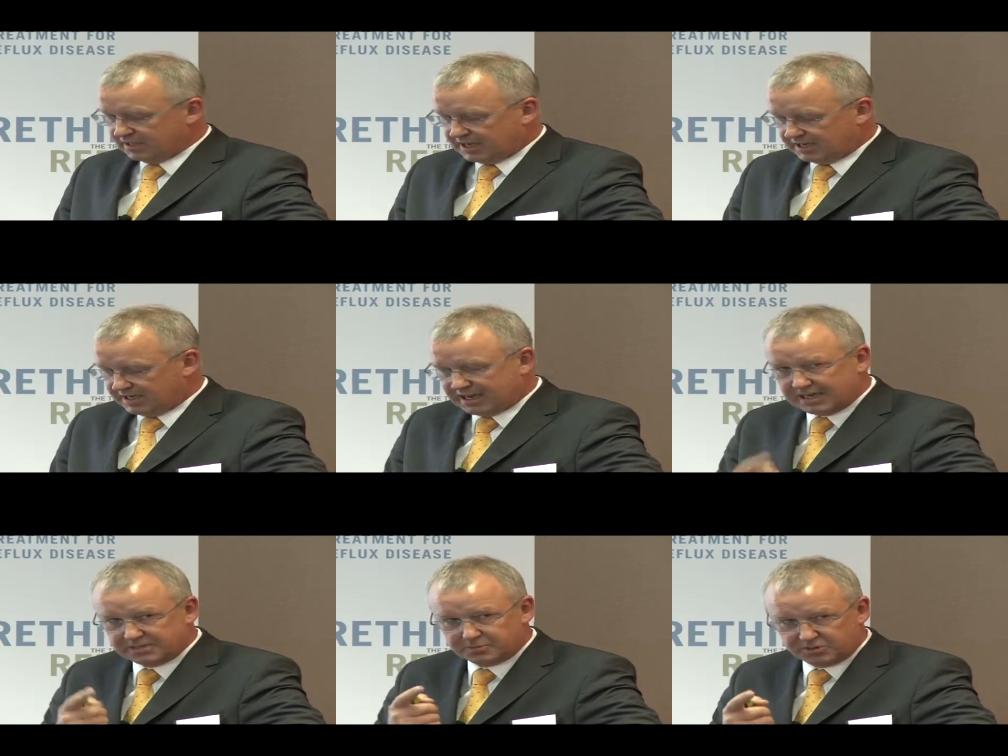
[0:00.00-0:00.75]
that
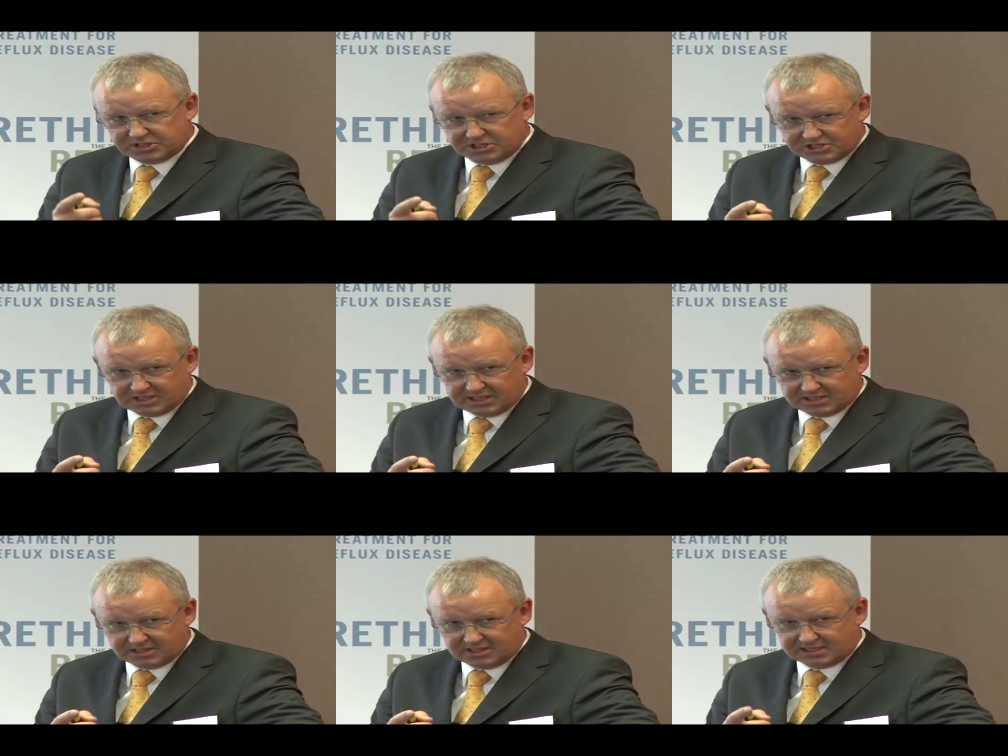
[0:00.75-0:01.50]
nice procedure
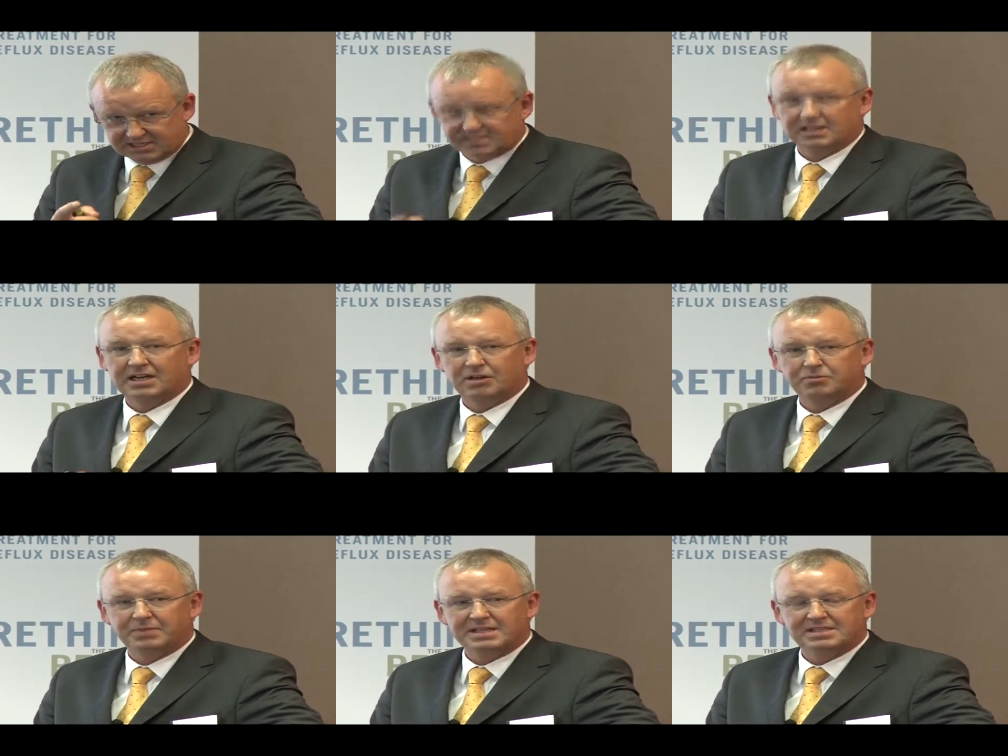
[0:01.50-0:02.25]
that, that stuck
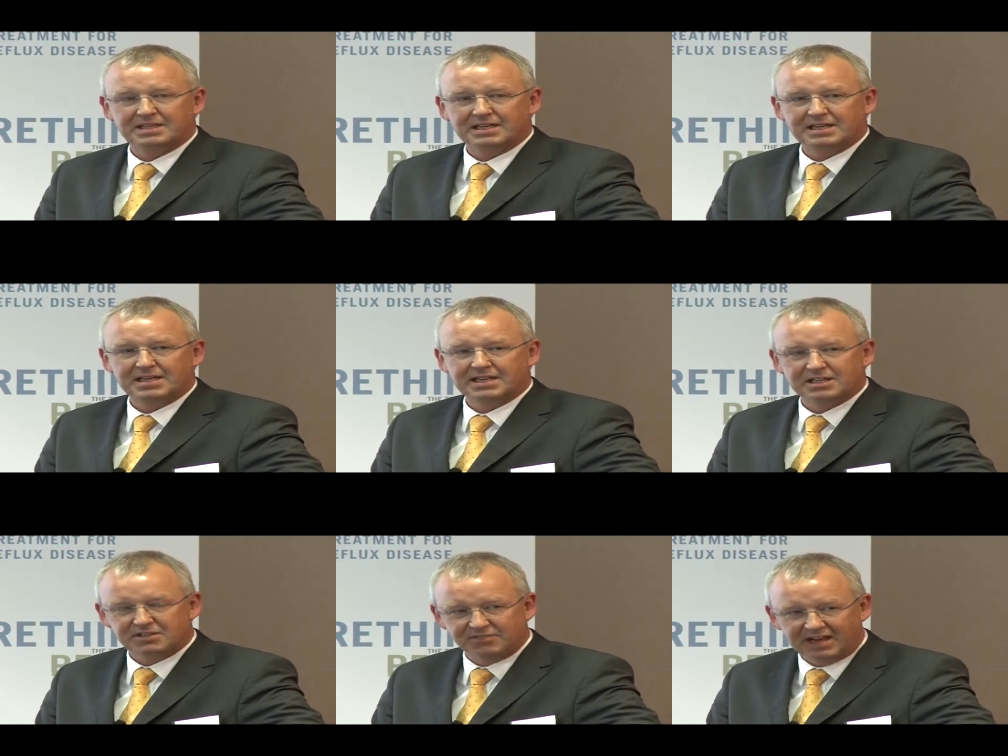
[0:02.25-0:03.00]
out basically
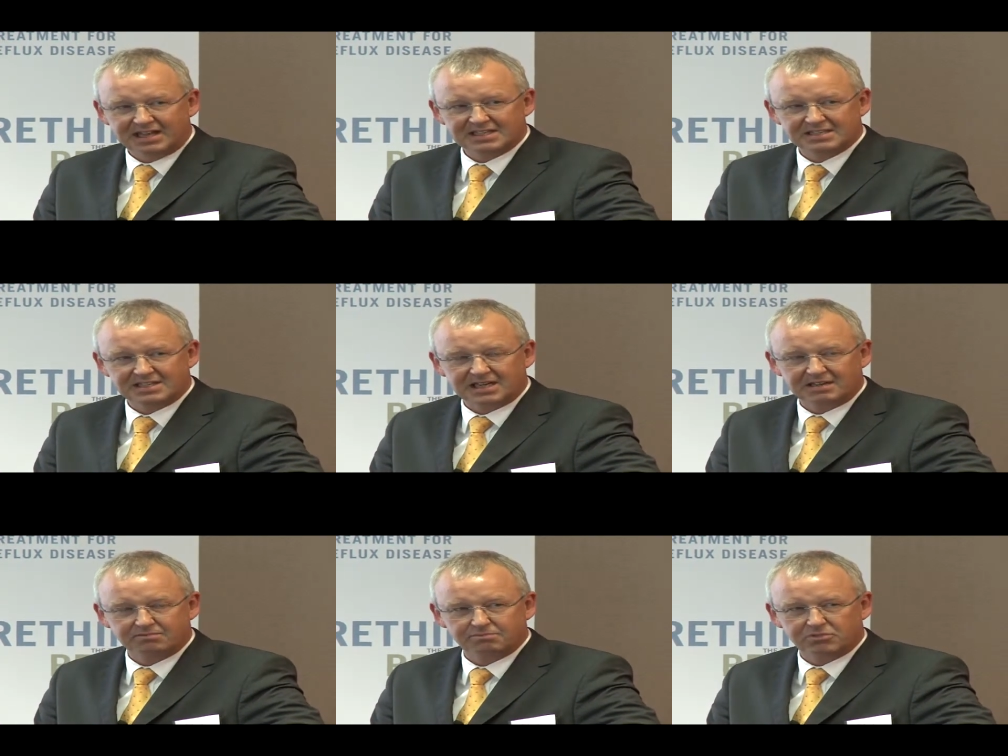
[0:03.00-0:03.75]
and the device
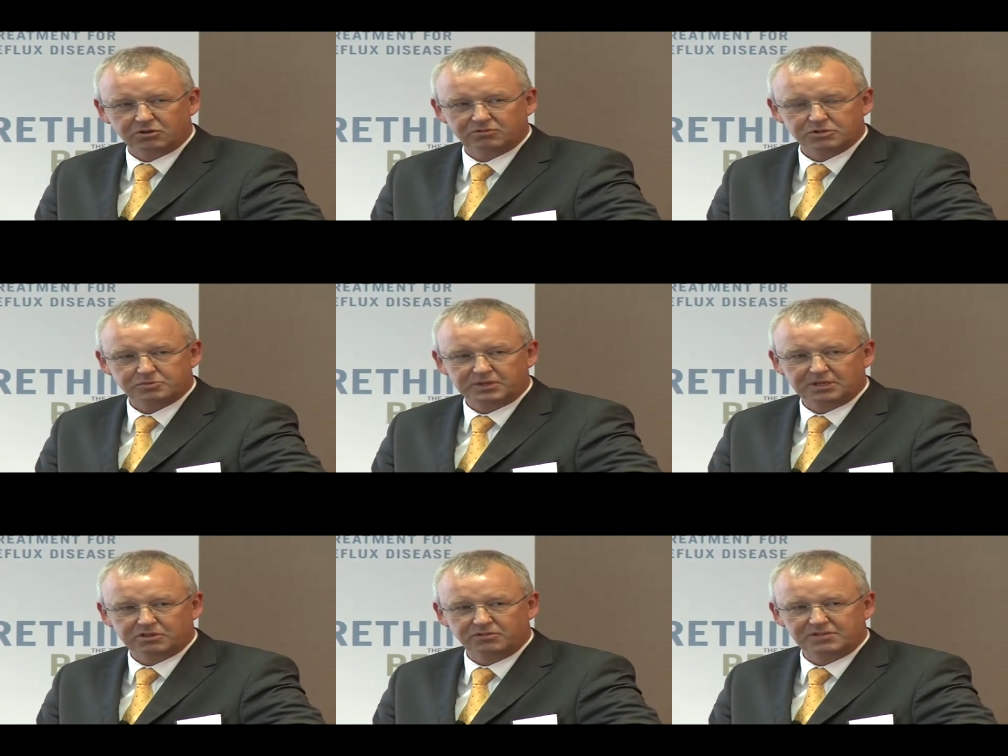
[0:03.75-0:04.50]
that I thought was
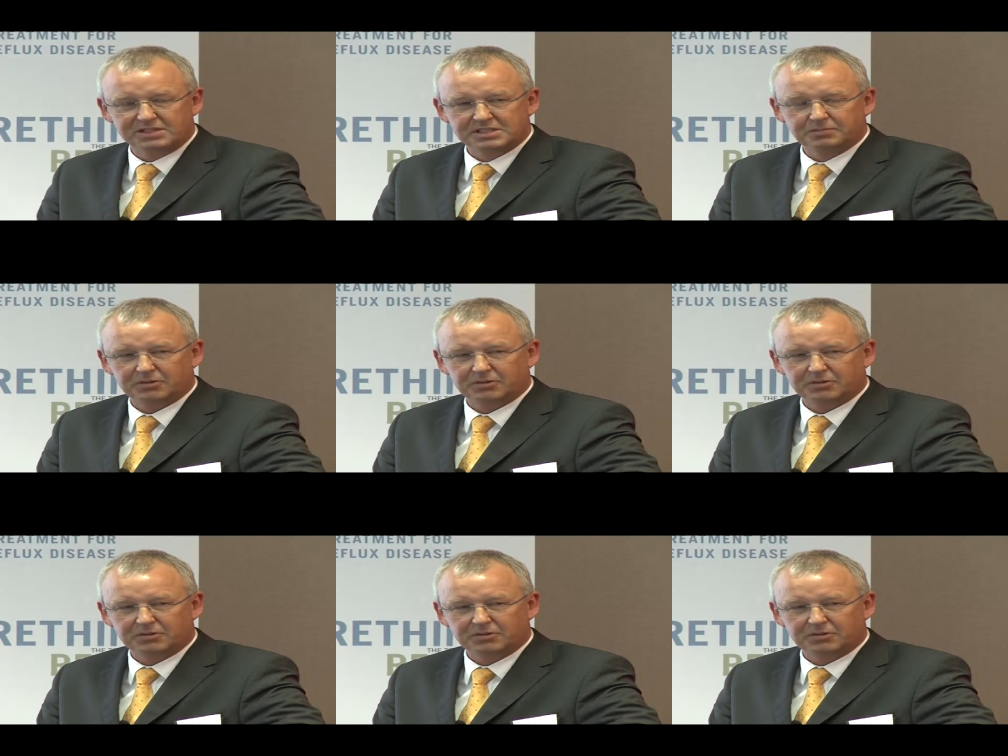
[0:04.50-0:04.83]
pretty convincing.